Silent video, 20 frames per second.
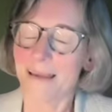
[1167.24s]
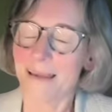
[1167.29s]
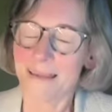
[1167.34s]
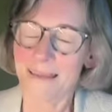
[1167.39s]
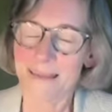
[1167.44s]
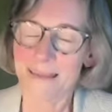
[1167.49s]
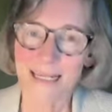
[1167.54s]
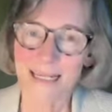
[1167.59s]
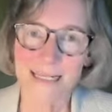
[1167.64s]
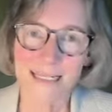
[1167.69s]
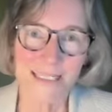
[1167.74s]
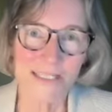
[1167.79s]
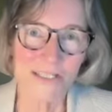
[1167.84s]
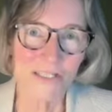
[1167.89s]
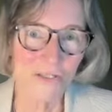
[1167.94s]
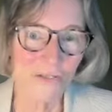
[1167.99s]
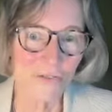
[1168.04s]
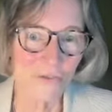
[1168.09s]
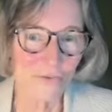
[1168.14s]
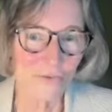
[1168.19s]
And that
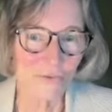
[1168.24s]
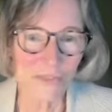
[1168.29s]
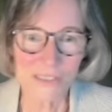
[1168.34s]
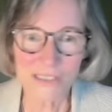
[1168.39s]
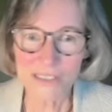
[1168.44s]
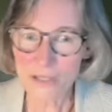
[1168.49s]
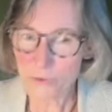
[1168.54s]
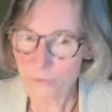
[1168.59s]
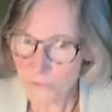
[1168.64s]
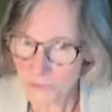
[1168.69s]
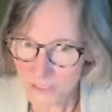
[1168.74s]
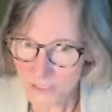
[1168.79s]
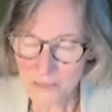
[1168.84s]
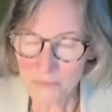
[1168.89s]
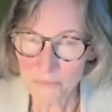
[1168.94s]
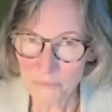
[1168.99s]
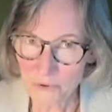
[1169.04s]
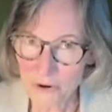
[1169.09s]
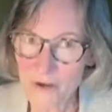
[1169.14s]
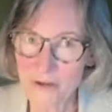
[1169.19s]
leads to, it's only an
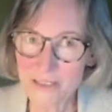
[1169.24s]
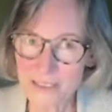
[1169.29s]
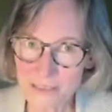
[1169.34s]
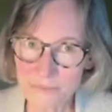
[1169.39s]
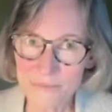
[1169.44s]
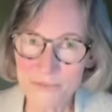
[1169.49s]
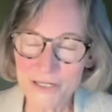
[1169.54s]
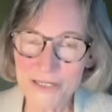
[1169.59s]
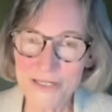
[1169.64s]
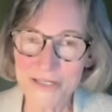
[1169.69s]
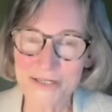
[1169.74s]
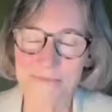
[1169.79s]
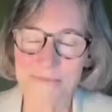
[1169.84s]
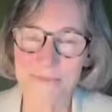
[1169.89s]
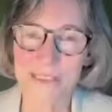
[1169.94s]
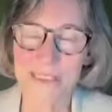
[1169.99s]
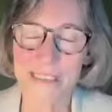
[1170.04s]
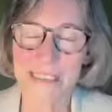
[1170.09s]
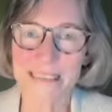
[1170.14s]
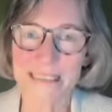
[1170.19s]
approximation,
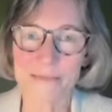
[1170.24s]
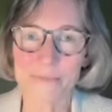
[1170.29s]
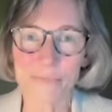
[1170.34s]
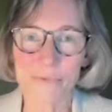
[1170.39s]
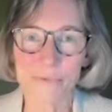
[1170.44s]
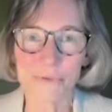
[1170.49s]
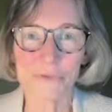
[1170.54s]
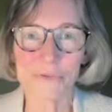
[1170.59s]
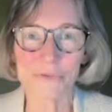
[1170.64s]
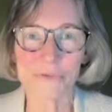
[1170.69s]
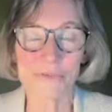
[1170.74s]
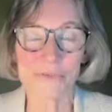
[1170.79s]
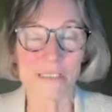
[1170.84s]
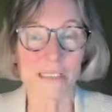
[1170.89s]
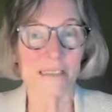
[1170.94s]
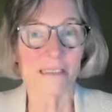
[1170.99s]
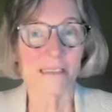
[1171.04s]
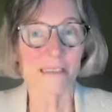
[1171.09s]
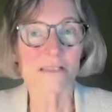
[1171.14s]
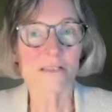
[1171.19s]
but it's important
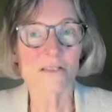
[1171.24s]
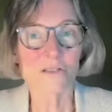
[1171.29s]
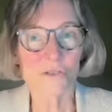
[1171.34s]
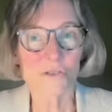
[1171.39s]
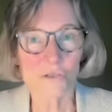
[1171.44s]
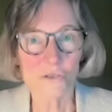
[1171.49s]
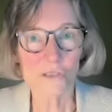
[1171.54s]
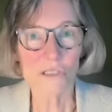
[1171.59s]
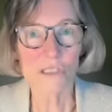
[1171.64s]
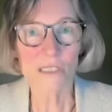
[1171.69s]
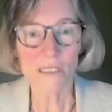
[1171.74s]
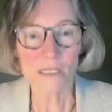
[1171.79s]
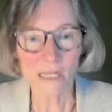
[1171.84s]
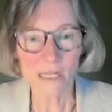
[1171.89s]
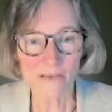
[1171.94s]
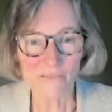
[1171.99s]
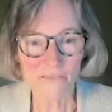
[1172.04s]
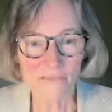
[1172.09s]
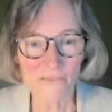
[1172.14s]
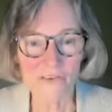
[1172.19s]
and it's good
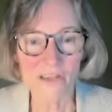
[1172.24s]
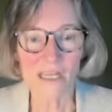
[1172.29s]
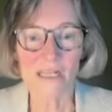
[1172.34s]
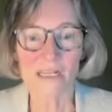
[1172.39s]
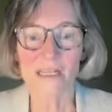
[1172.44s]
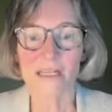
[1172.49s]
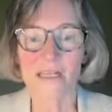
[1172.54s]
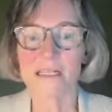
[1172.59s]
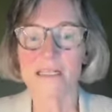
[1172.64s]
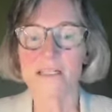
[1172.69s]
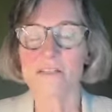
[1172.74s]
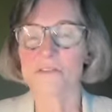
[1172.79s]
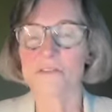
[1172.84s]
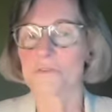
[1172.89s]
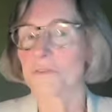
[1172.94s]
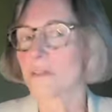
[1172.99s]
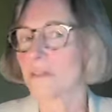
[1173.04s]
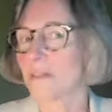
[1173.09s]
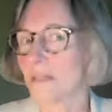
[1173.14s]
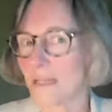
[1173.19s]
enough. And it leads to
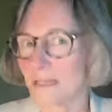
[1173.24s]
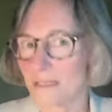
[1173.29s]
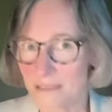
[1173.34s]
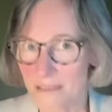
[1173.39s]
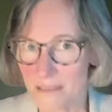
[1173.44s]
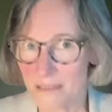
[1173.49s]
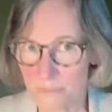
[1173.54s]
the next